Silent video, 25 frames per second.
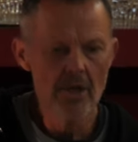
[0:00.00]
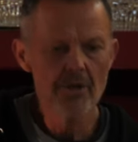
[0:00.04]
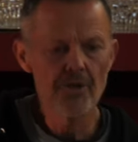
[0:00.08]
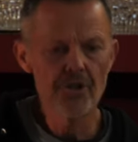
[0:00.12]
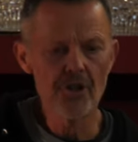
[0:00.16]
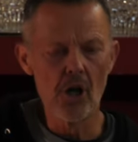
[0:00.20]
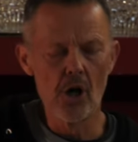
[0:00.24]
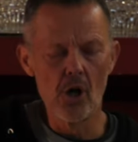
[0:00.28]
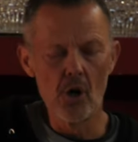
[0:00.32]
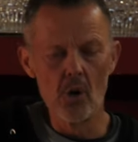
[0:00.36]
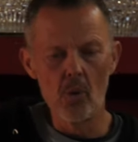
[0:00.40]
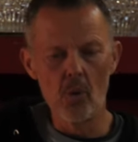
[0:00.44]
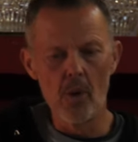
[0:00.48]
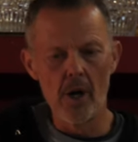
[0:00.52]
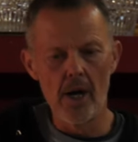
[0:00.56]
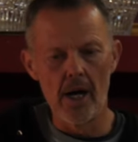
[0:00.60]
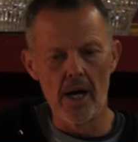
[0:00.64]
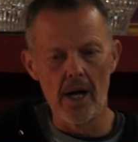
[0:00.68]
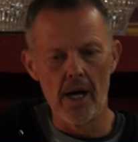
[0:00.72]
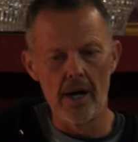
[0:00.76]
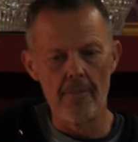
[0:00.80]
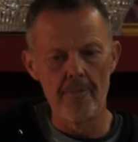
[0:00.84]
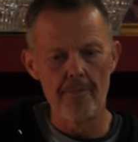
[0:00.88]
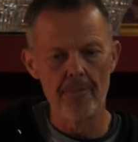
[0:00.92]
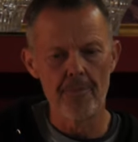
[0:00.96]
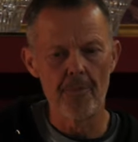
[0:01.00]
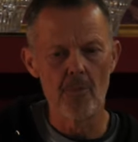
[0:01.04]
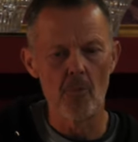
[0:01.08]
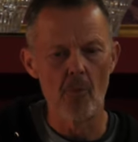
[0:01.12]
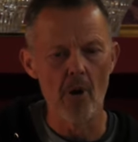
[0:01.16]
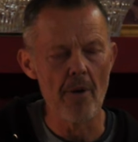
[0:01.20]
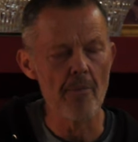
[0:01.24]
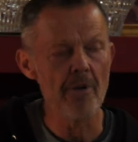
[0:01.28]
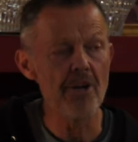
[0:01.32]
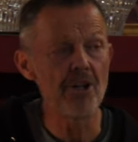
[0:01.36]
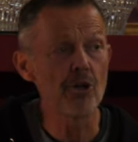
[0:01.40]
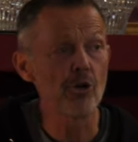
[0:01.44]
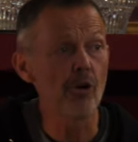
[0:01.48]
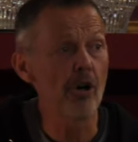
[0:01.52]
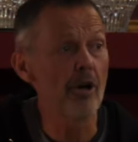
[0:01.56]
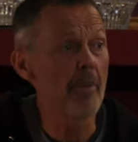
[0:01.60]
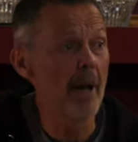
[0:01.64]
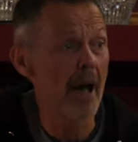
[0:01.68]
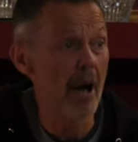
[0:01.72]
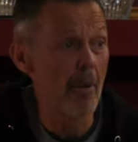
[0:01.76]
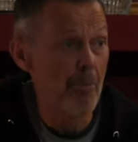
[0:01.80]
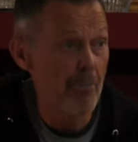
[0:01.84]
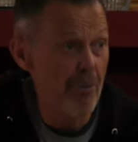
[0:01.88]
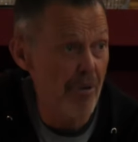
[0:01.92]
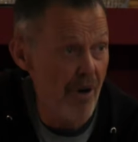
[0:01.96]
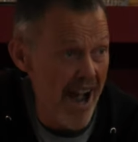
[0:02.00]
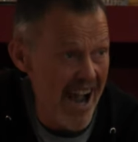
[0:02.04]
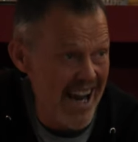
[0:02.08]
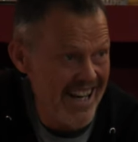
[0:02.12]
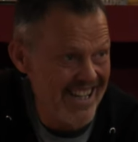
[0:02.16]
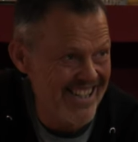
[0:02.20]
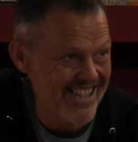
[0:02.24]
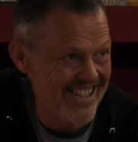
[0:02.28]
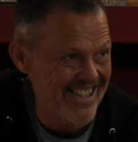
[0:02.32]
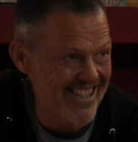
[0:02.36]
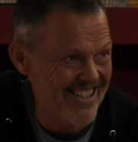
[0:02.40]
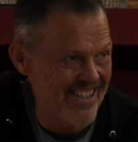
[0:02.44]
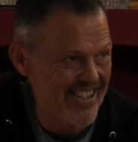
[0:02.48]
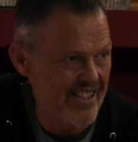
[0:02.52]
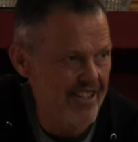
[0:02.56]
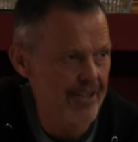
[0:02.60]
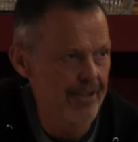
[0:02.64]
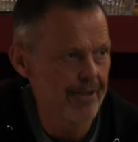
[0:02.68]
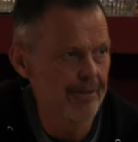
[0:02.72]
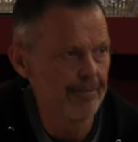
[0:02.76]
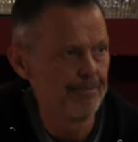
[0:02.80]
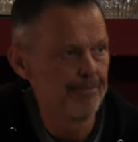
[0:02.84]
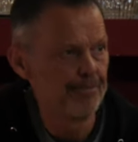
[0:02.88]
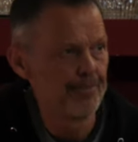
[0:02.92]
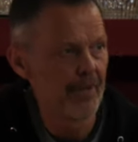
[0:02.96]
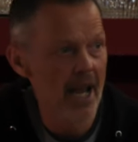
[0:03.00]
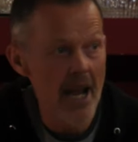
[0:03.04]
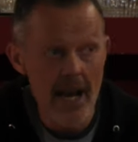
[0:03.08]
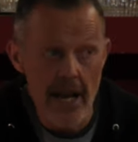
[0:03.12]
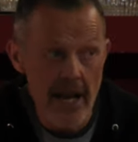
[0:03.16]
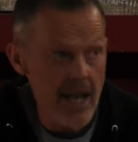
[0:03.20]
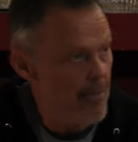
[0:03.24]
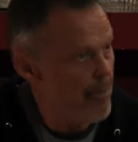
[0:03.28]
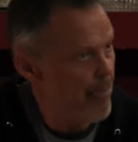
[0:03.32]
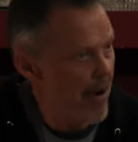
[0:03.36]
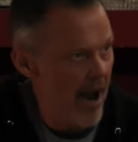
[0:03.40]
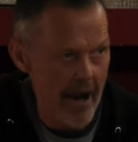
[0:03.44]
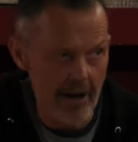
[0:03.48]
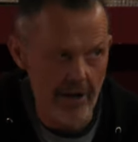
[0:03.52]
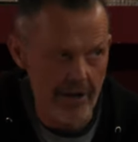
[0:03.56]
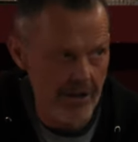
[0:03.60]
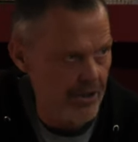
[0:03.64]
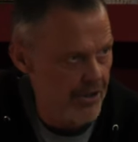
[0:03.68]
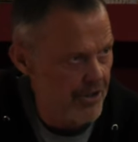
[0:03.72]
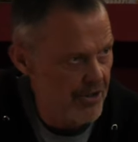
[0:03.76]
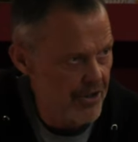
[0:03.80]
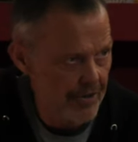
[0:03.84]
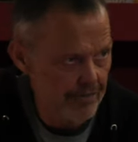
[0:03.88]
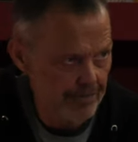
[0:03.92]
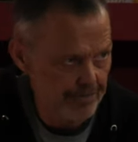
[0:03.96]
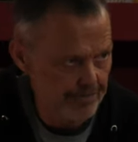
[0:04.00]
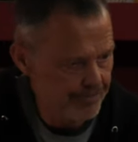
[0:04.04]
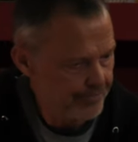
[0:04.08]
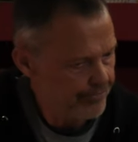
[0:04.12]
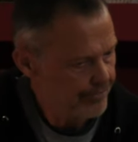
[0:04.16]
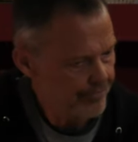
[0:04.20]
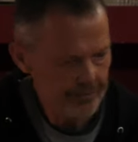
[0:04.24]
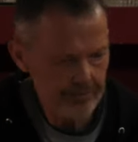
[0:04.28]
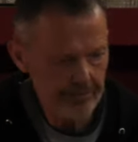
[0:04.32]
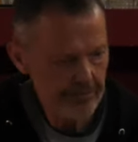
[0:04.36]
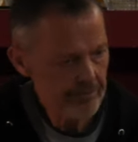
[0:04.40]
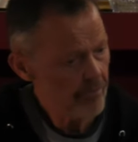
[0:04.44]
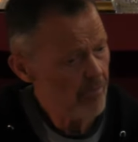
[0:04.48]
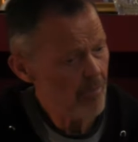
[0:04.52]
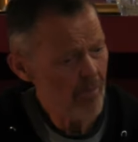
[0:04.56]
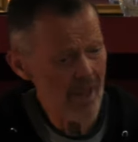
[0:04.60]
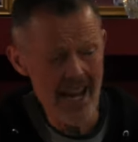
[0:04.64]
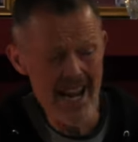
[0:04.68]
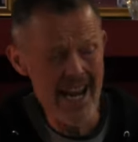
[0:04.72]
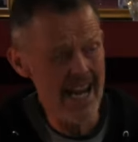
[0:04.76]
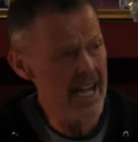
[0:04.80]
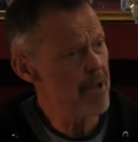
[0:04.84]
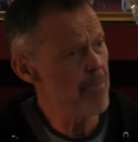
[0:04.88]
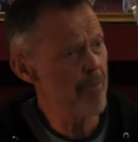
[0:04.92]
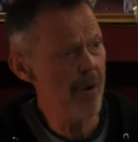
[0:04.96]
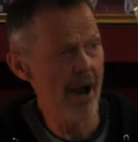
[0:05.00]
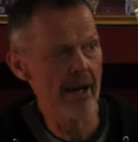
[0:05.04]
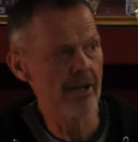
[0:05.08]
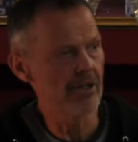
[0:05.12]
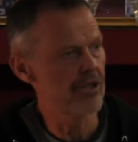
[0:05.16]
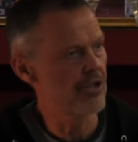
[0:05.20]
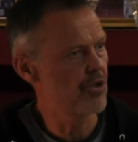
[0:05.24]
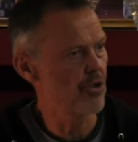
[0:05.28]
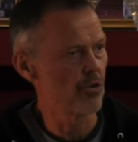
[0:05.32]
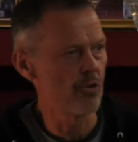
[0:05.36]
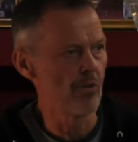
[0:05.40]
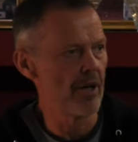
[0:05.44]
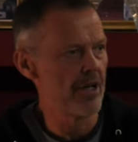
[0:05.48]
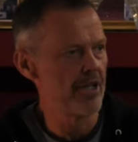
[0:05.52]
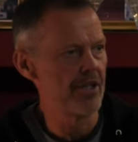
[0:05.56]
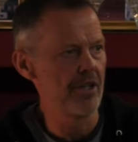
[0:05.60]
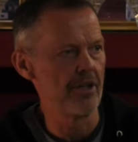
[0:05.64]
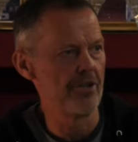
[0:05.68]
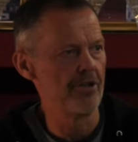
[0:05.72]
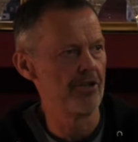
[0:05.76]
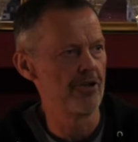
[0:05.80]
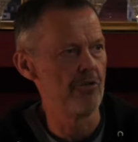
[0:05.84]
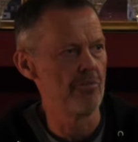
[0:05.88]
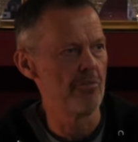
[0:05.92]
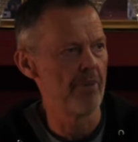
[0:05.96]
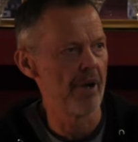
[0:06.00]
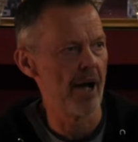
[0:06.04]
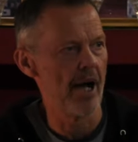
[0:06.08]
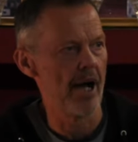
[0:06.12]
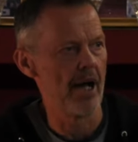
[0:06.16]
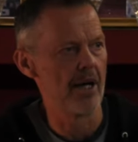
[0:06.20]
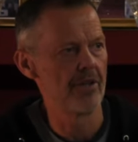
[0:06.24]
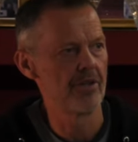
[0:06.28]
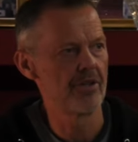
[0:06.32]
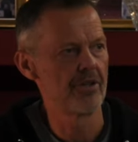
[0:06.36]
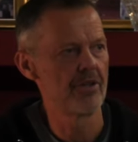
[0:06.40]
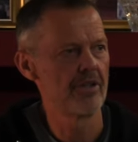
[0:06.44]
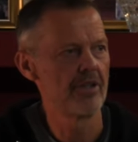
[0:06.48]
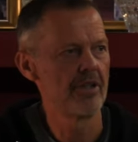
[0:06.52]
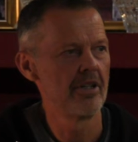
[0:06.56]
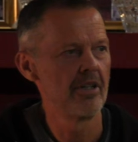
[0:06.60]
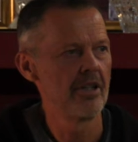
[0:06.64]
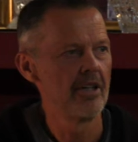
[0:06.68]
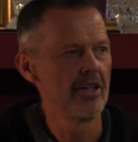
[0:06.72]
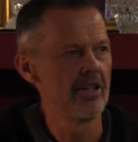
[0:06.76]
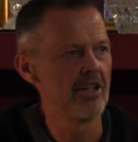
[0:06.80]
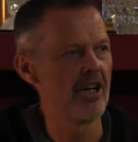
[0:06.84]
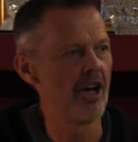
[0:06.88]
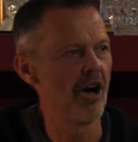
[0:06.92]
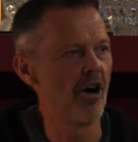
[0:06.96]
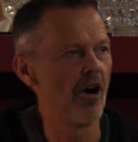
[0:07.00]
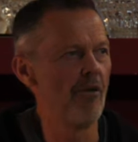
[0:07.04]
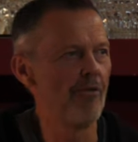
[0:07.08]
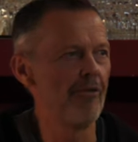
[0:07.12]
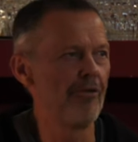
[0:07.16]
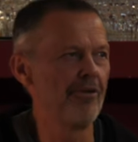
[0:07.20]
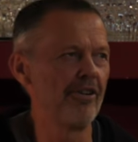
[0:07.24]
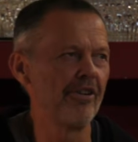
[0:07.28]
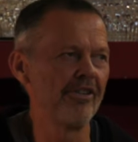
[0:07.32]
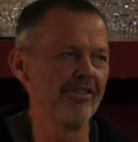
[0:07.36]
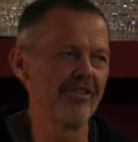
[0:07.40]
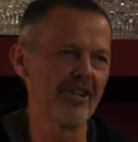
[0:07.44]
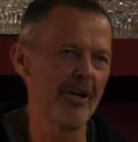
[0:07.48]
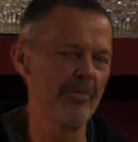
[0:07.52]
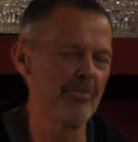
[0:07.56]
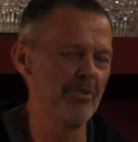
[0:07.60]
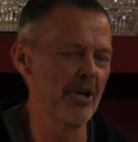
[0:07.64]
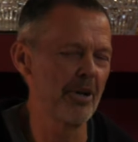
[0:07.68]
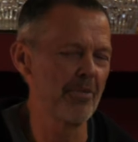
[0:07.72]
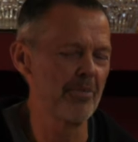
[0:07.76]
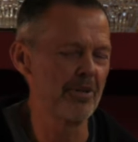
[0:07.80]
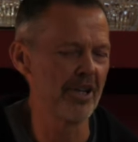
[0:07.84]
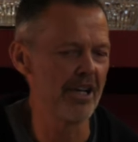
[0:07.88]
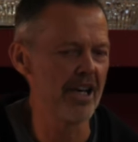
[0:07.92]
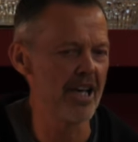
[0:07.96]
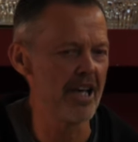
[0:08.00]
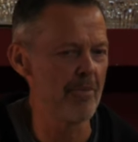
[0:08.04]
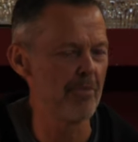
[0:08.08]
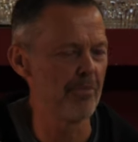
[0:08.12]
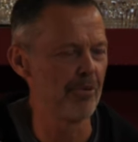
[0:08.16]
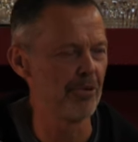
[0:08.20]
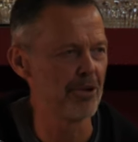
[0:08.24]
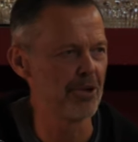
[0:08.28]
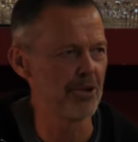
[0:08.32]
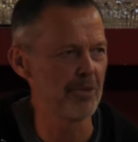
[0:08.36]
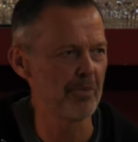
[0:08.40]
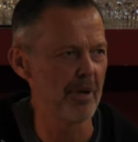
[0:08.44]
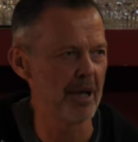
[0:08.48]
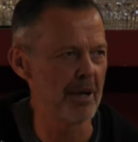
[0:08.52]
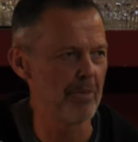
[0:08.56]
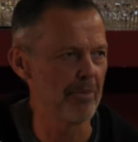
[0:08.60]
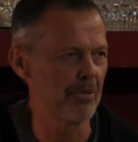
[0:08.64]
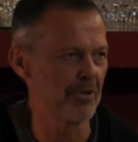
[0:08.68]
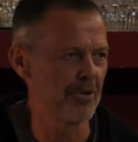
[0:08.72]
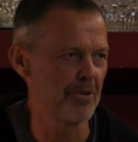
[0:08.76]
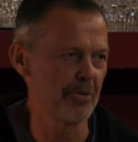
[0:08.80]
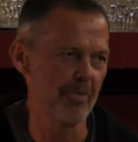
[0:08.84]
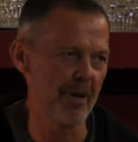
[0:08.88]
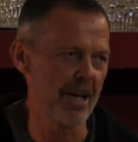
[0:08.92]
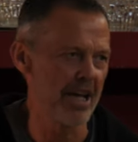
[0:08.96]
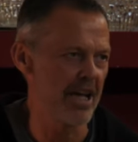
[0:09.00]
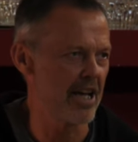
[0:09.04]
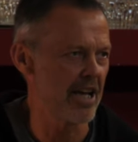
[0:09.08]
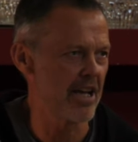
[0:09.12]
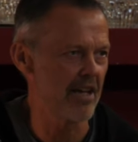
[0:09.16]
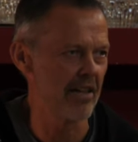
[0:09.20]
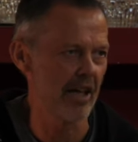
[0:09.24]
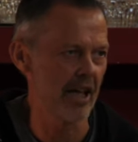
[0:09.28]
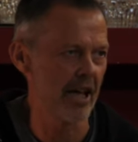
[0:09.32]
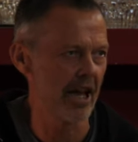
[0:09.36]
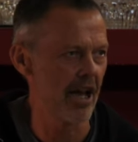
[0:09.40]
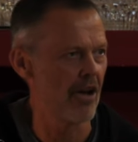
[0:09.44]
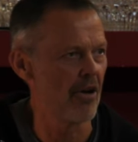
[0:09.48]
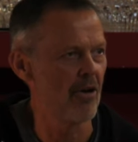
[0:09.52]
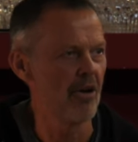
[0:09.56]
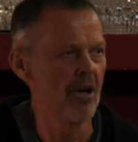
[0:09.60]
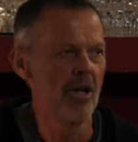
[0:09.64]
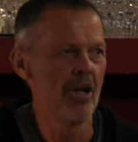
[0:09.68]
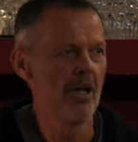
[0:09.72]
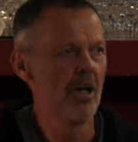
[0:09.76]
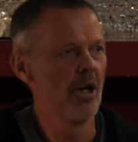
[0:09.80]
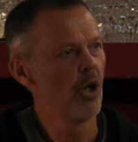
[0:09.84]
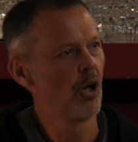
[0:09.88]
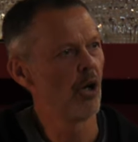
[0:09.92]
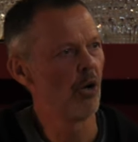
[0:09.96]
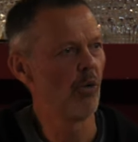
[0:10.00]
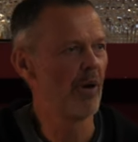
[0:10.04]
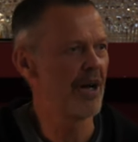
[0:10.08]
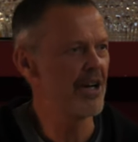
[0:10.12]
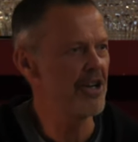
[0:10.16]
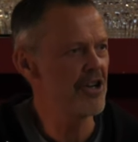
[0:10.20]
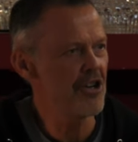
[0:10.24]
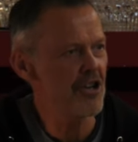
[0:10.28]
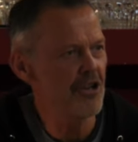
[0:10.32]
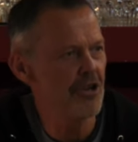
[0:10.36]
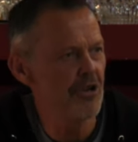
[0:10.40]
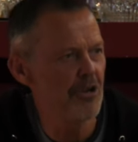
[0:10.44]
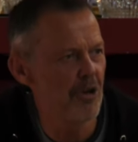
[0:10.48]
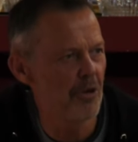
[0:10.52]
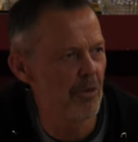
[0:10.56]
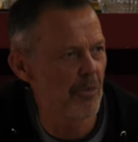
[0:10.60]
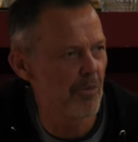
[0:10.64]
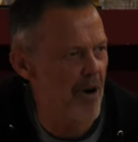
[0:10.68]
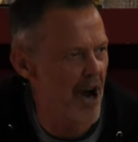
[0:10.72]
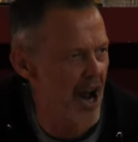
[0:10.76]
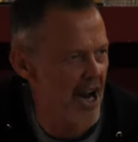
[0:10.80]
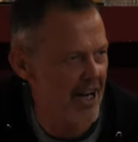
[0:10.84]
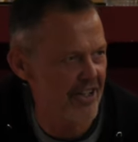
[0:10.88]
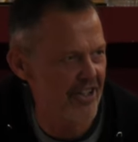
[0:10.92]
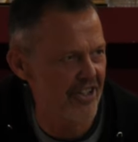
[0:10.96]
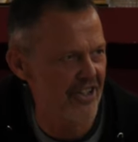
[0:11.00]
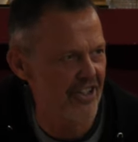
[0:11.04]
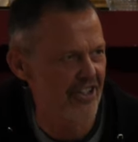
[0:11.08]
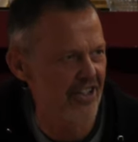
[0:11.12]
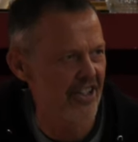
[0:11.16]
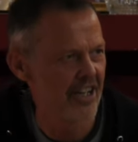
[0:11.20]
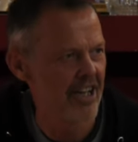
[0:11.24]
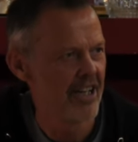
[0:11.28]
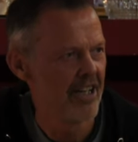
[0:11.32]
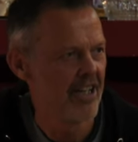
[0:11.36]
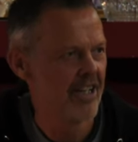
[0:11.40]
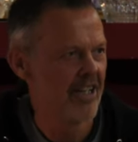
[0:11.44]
So um, when we talk about practice, any practice, any practice always has two parts. You know, often, sometimes I hear Buddhist people speaking, they go, oh, when do you do your practice?